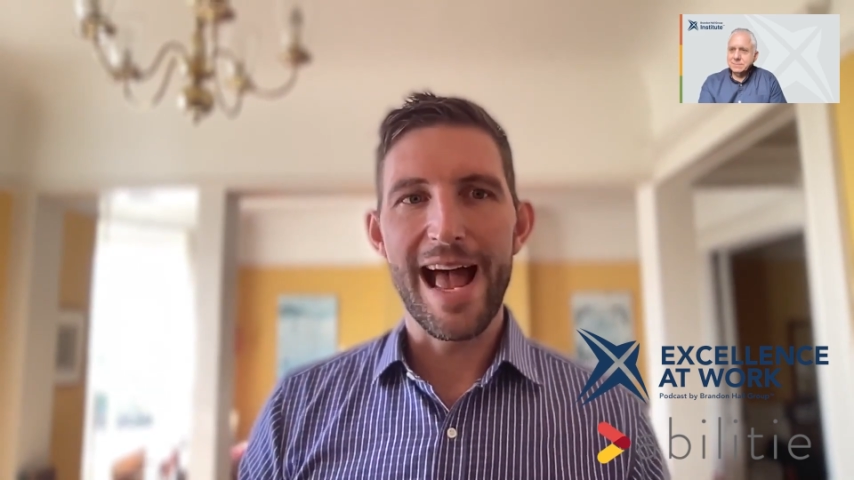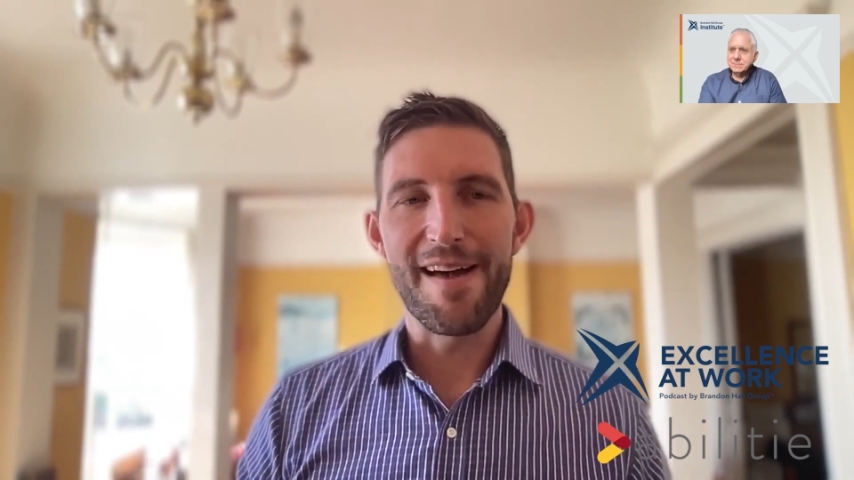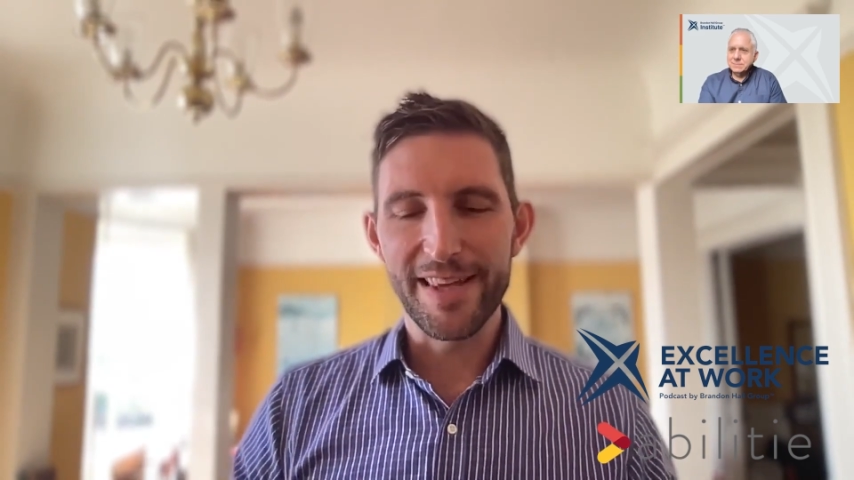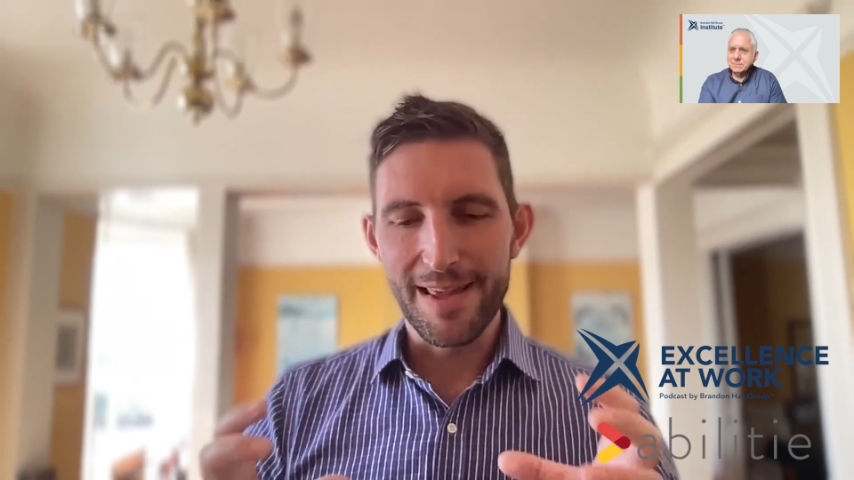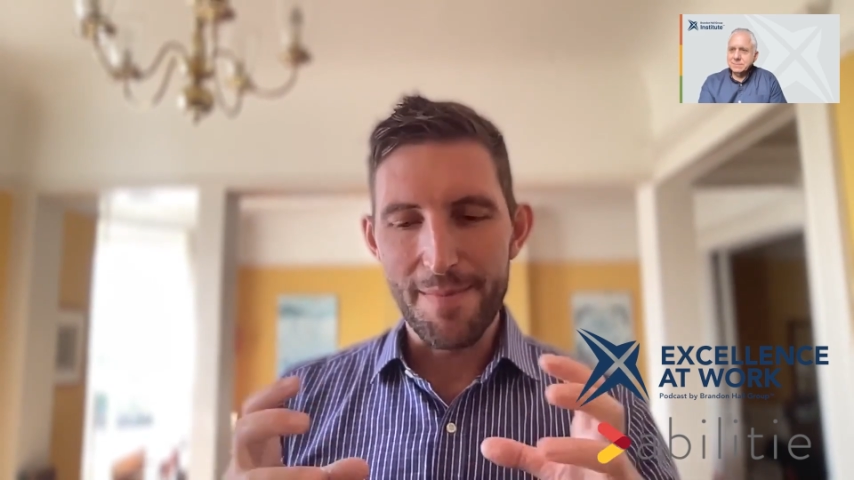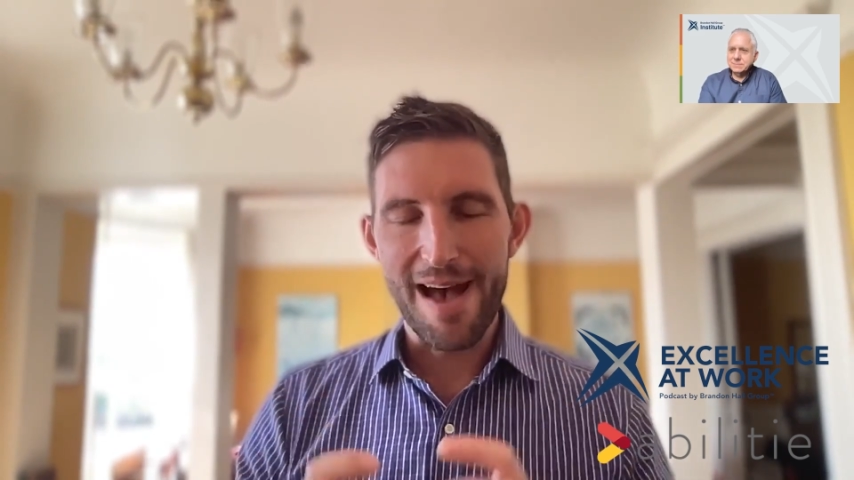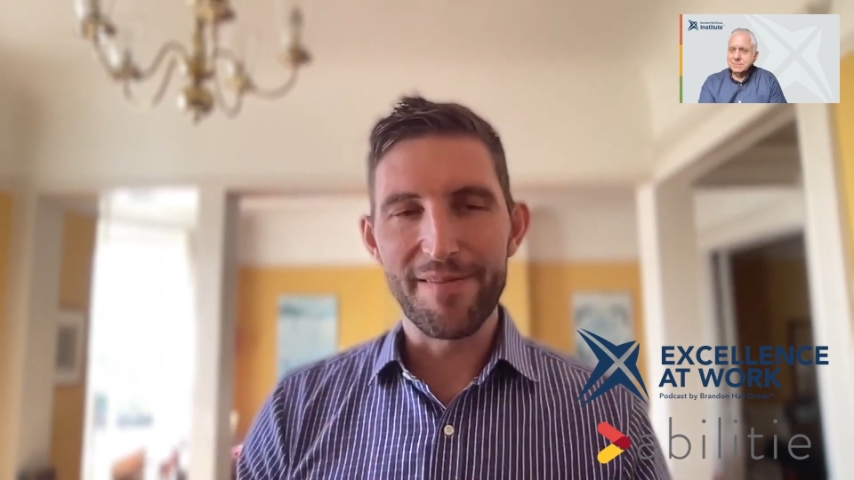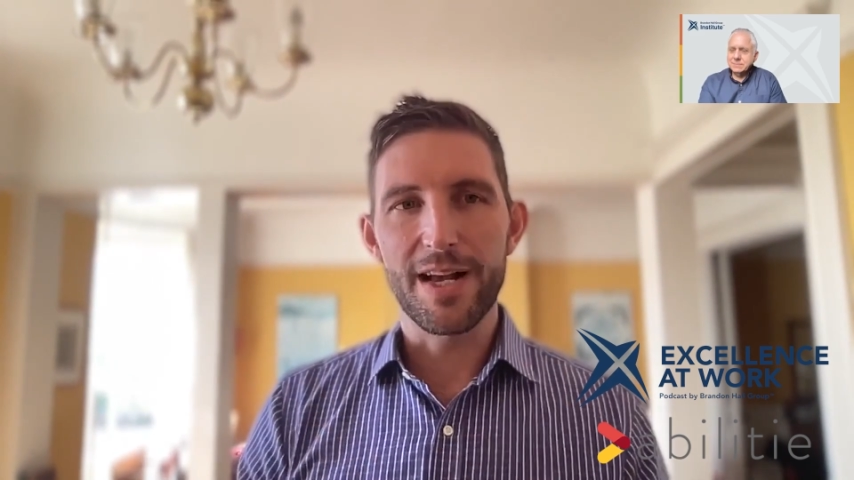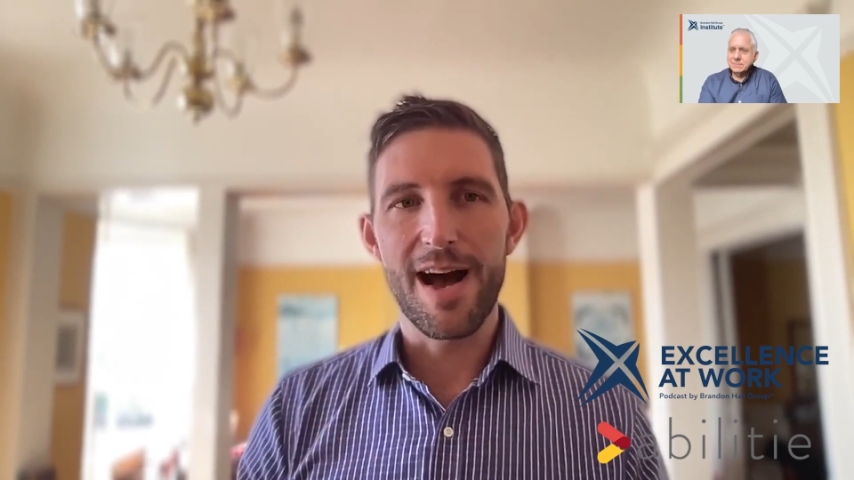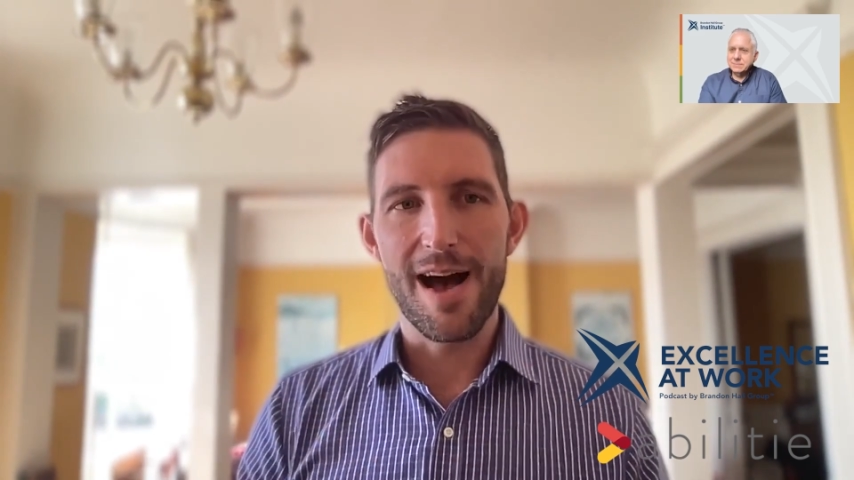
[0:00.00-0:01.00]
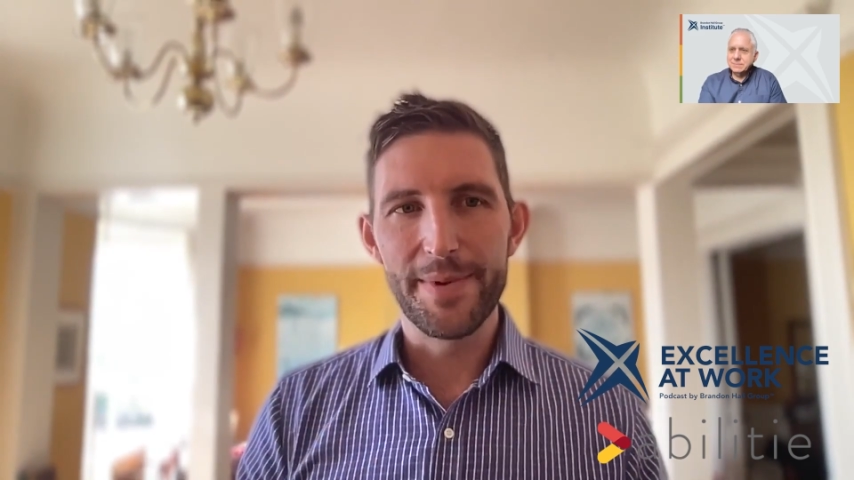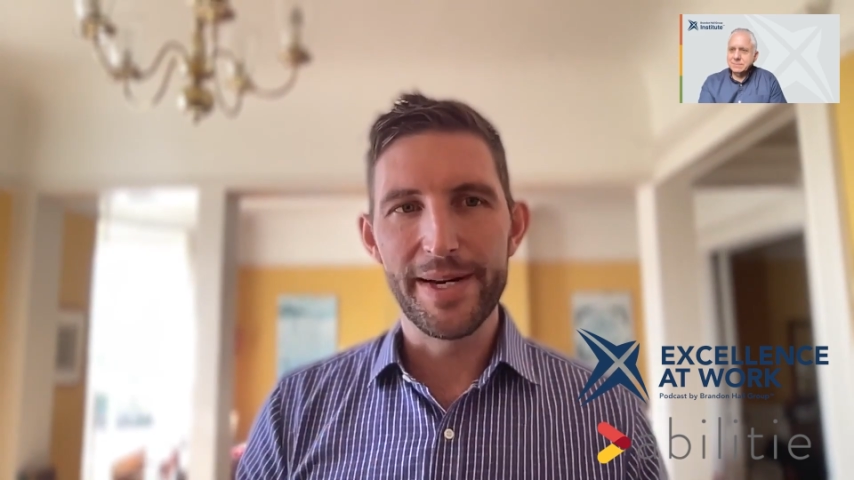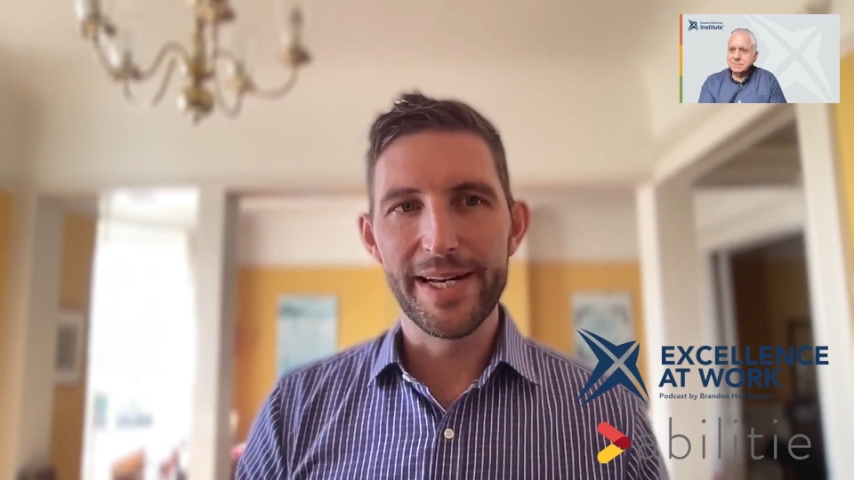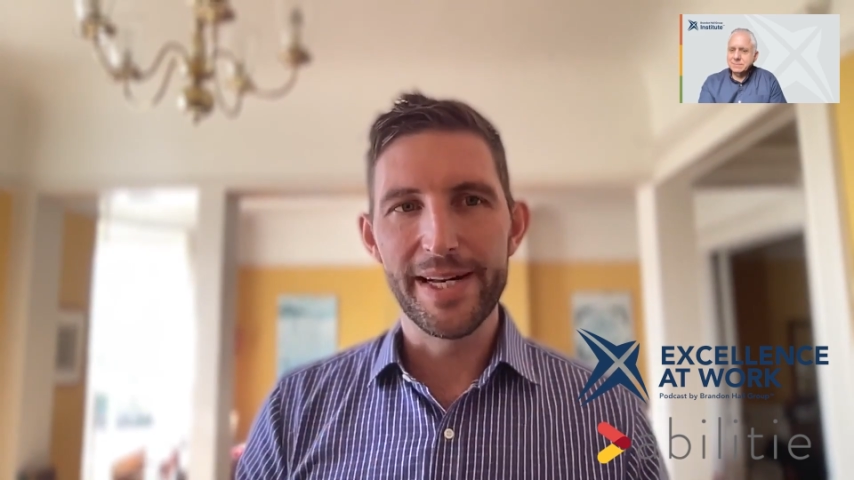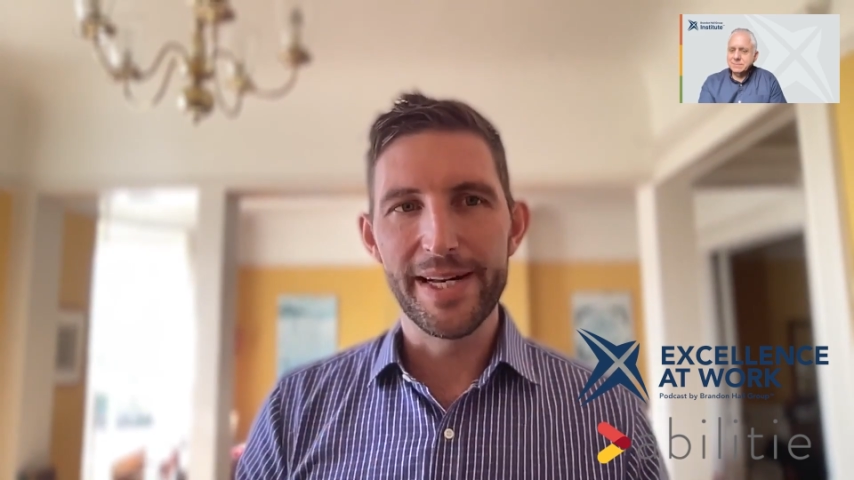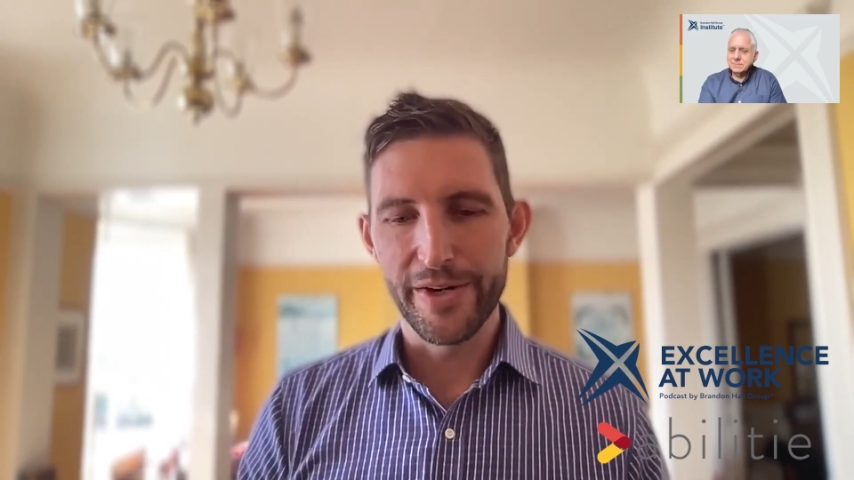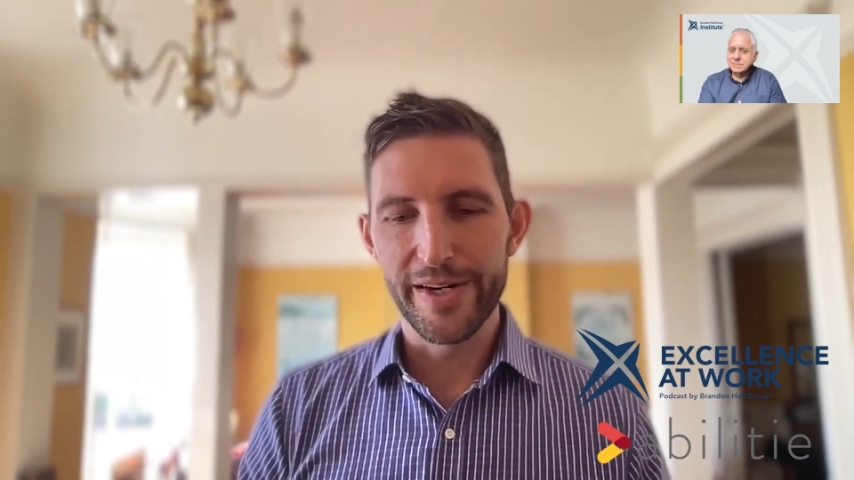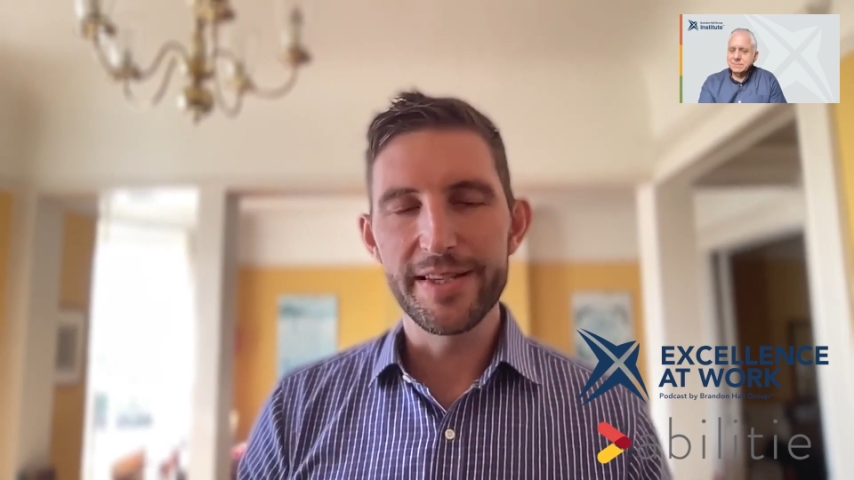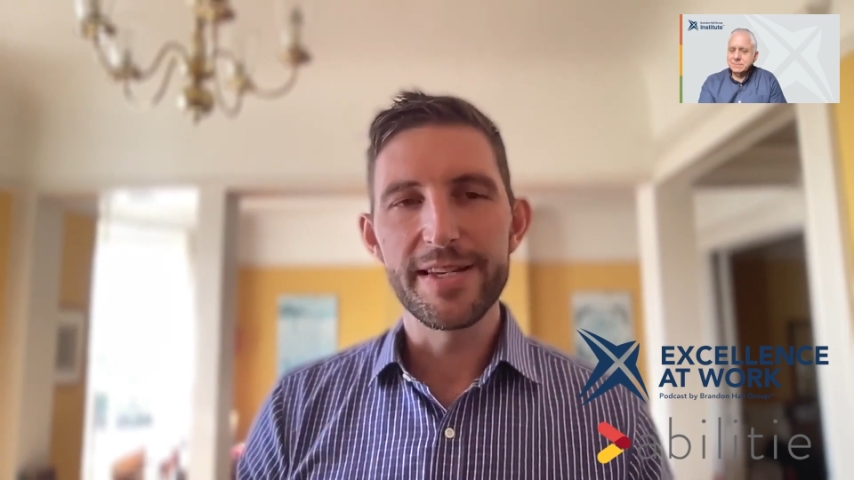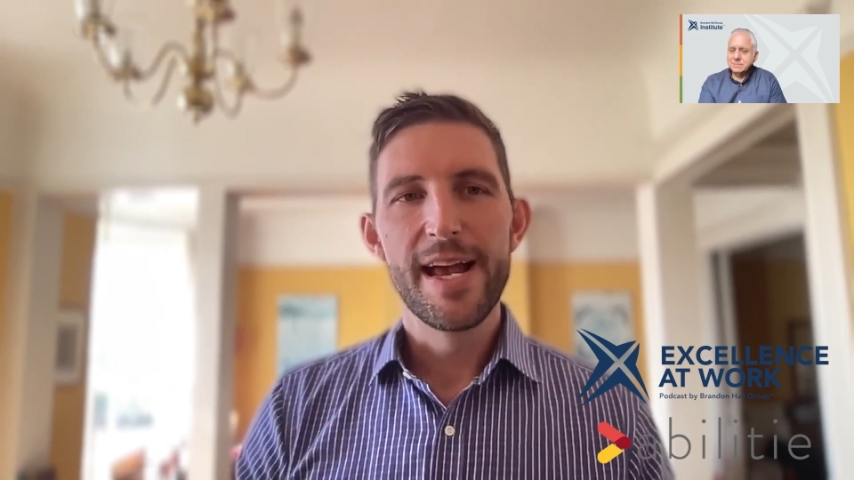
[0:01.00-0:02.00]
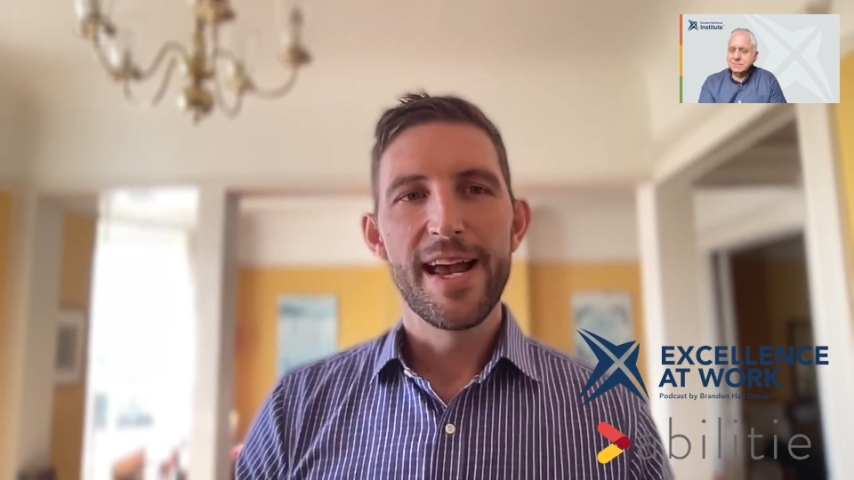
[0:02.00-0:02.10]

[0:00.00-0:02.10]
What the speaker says: having them have a common experience,